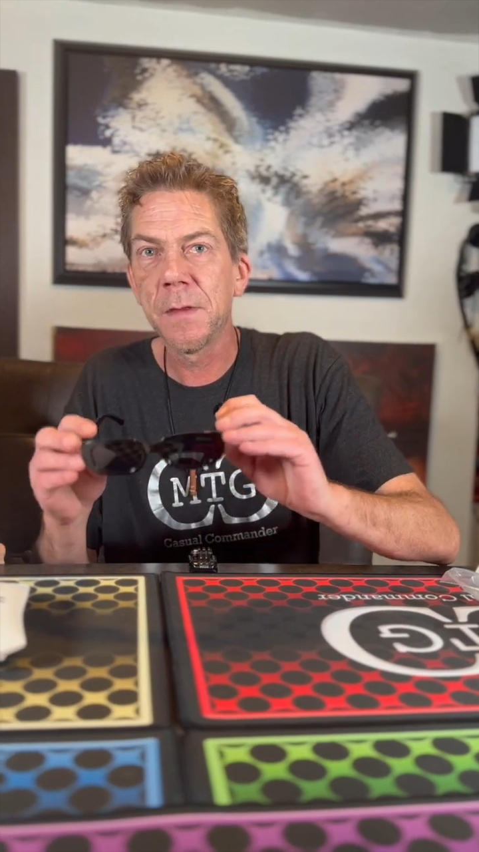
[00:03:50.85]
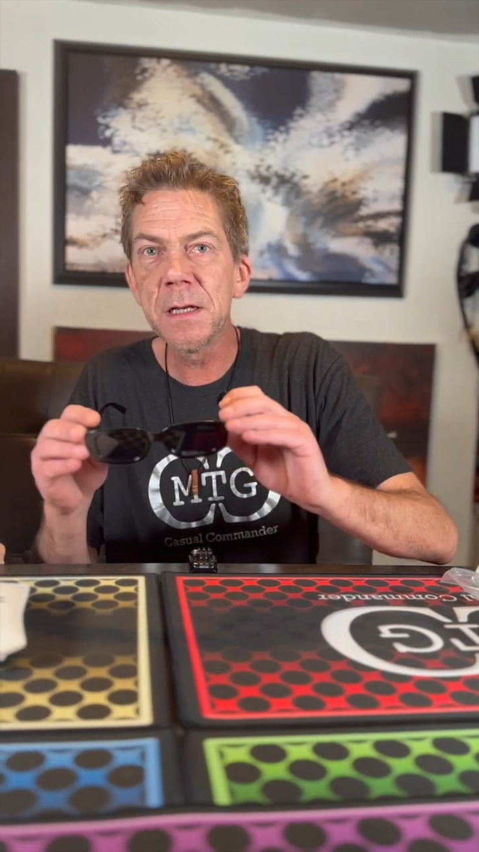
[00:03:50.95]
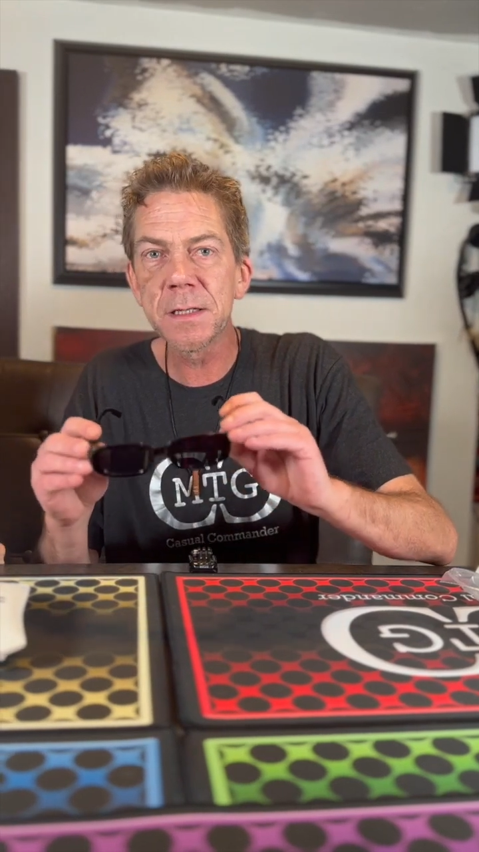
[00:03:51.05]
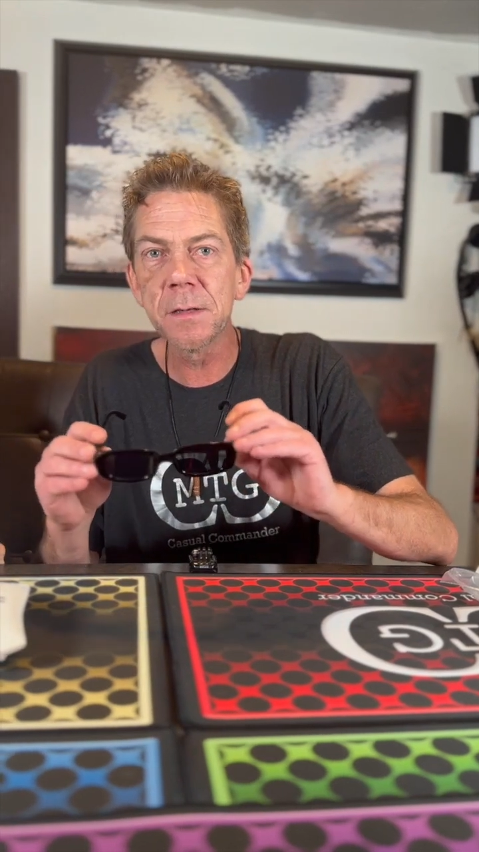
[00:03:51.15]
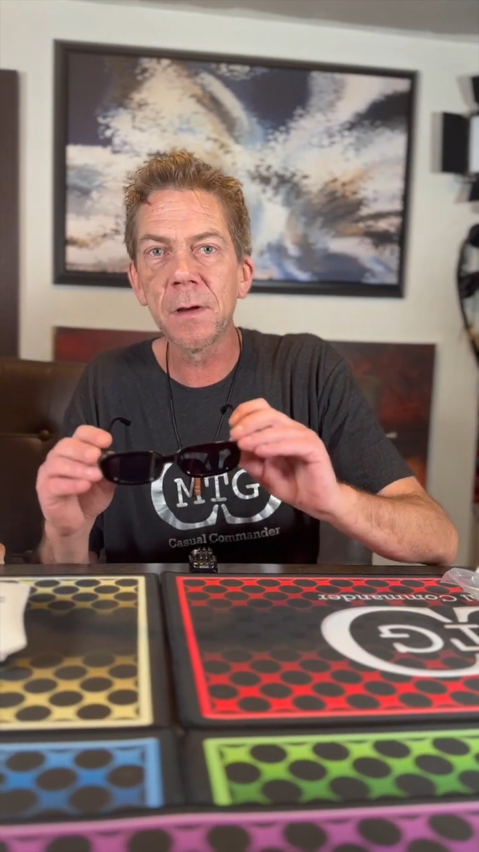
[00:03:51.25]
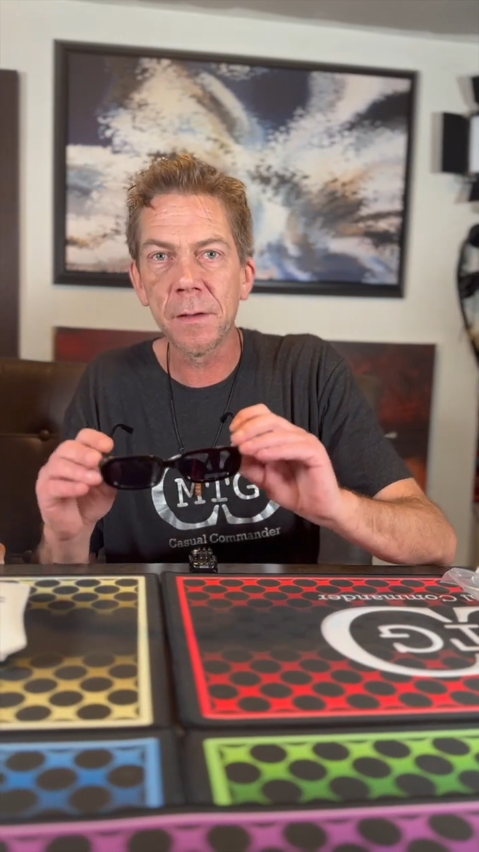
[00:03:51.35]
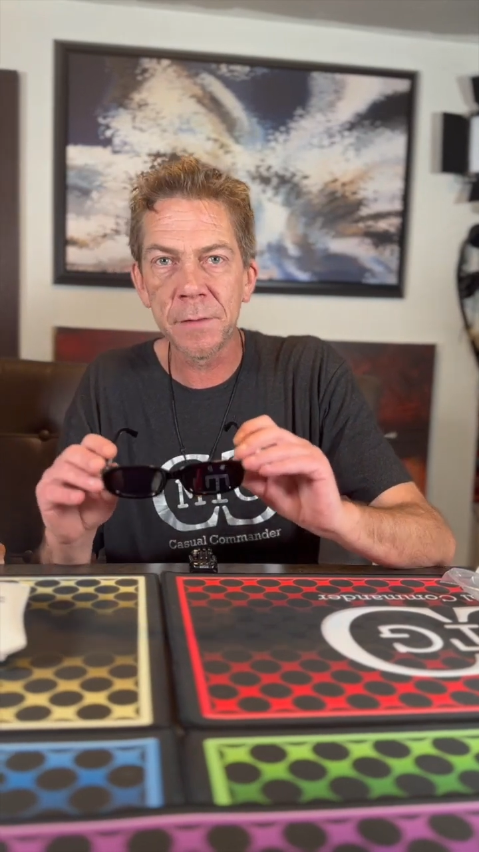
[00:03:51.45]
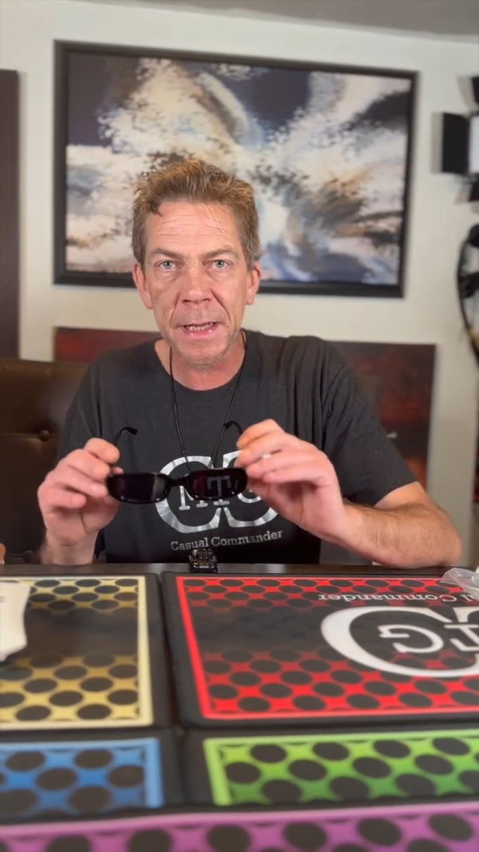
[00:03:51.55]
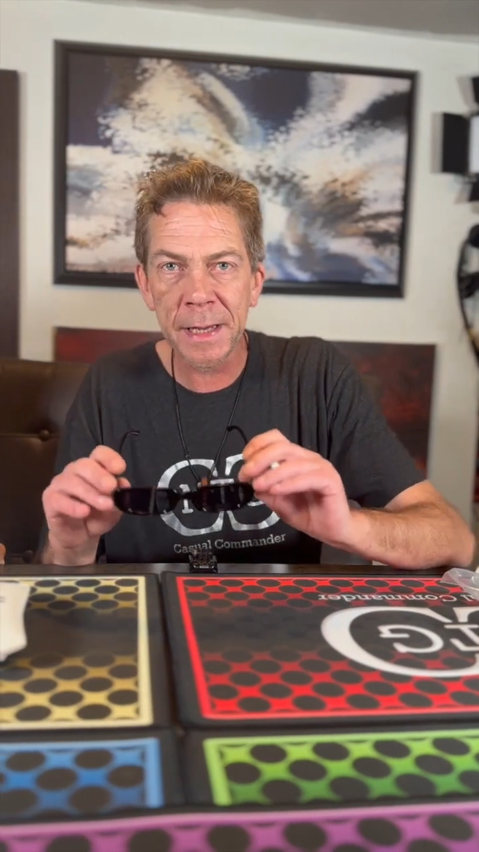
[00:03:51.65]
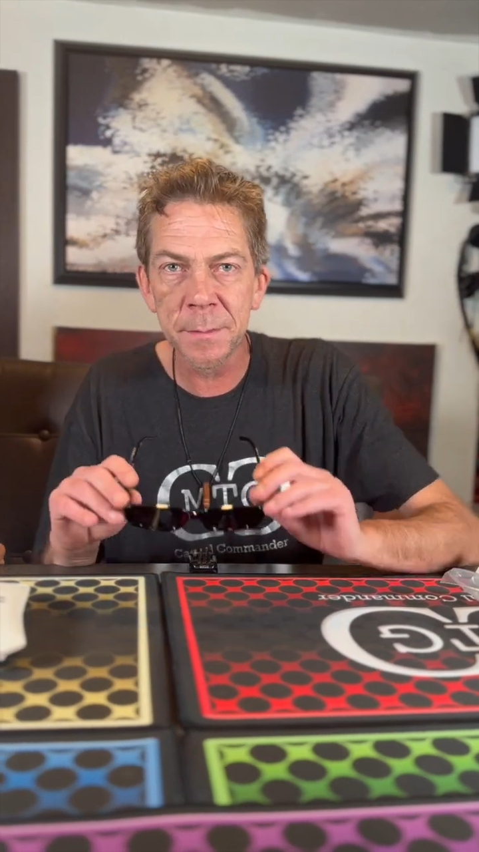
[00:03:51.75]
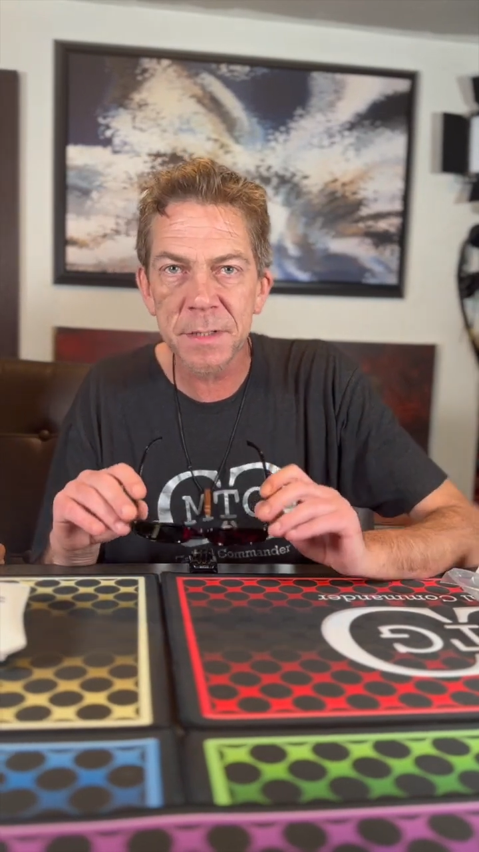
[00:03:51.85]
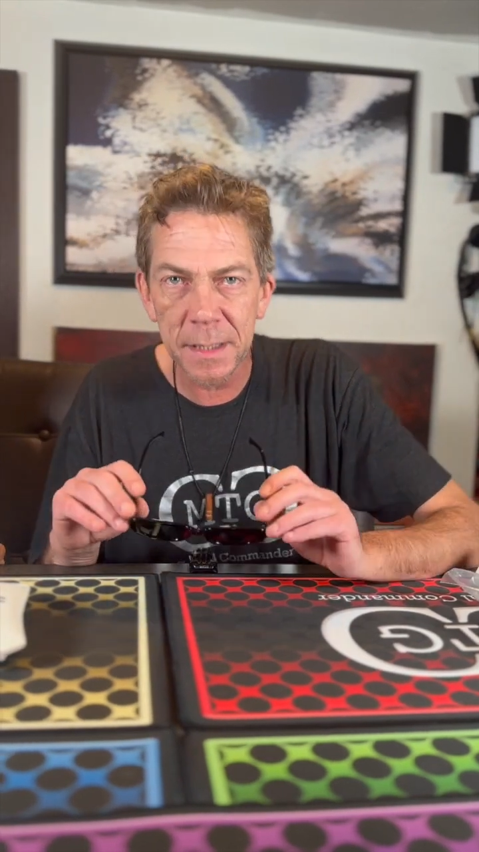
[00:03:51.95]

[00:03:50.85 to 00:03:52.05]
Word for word: They do have names